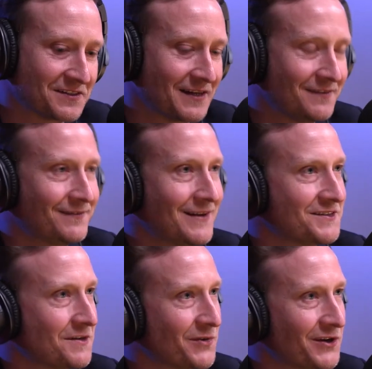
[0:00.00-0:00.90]
said,
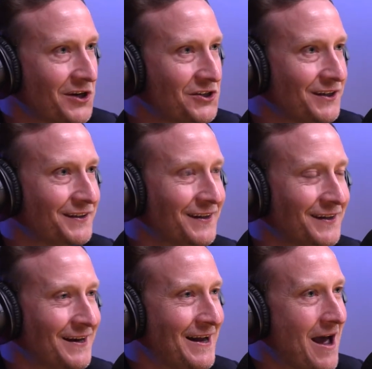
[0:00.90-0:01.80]
that's a prediction.
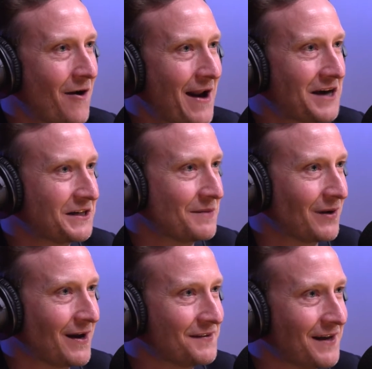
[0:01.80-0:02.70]
How it actually
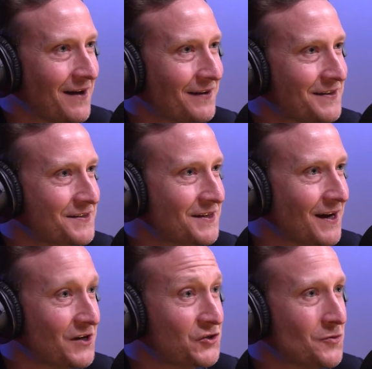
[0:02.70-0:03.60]
plays out is
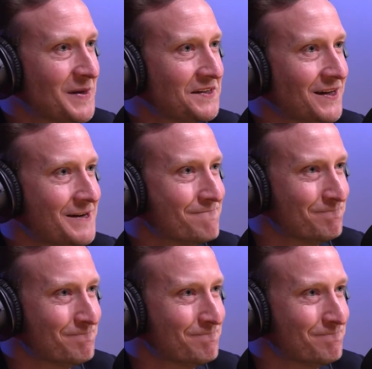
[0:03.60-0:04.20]
uh, to be seen.